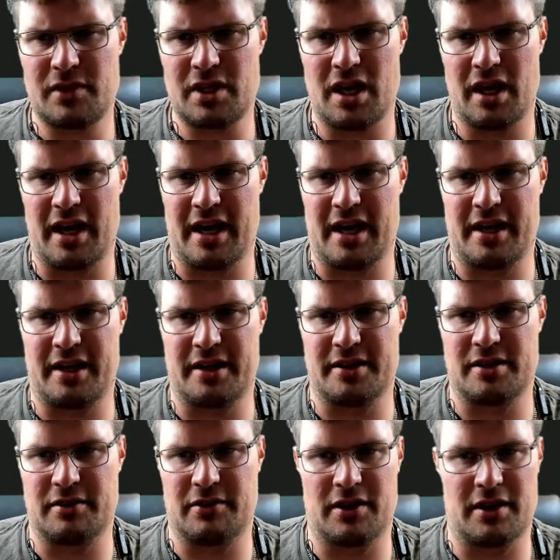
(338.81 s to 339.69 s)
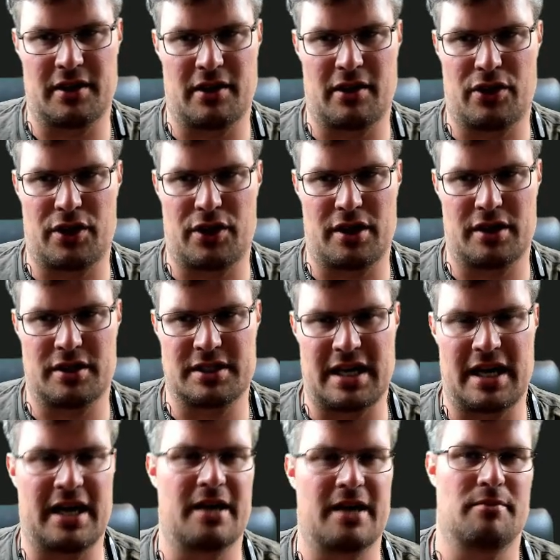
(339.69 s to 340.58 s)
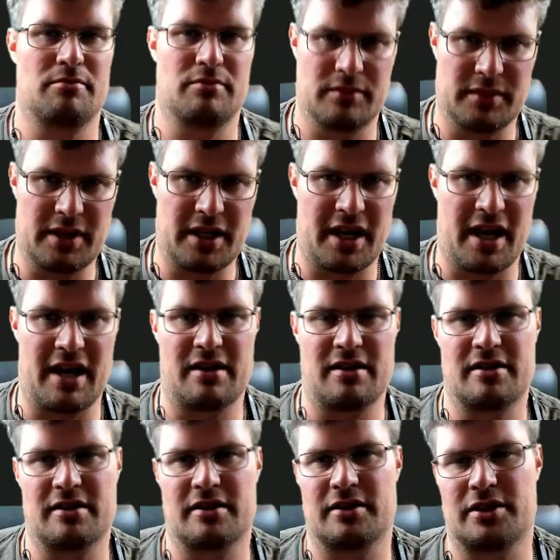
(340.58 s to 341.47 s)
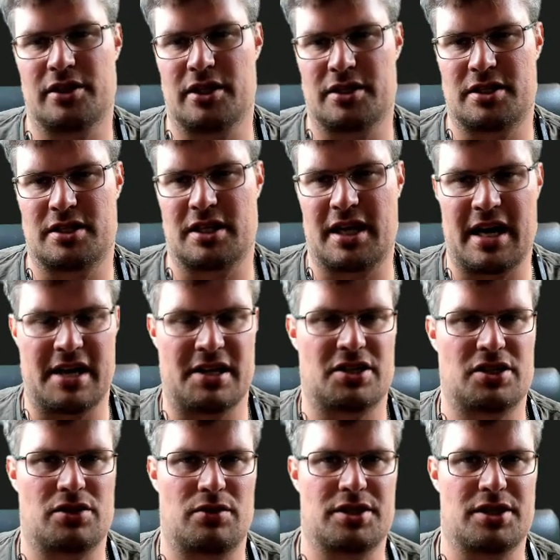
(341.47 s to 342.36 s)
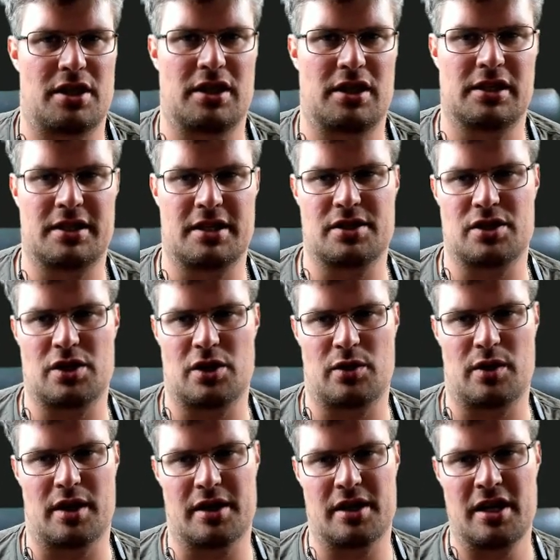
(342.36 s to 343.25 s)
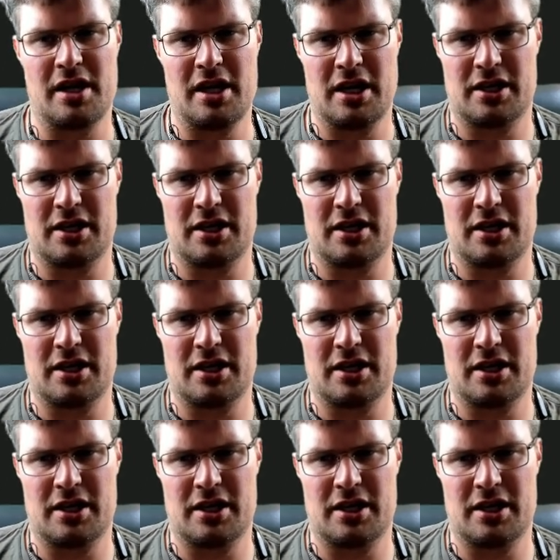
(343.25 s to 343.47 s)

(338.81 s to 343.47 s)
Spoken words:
and the third time again just the cached result, and so on,